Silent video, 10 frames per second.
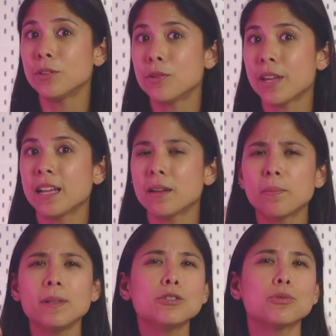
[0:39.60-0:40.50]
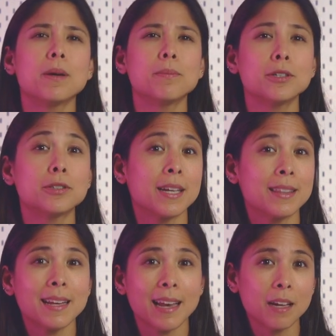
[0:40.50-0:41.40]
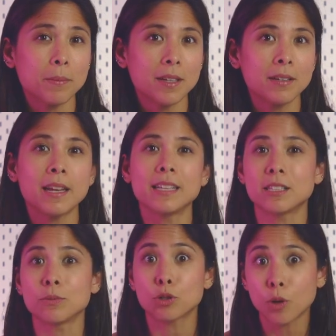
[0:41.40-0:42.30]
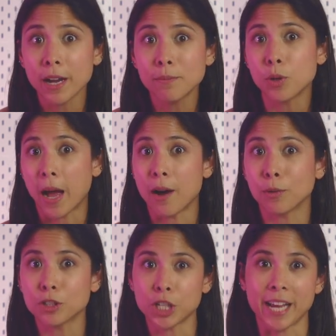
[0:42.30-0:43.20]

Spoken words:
I do that, please remember to hit that like button and subscribe to our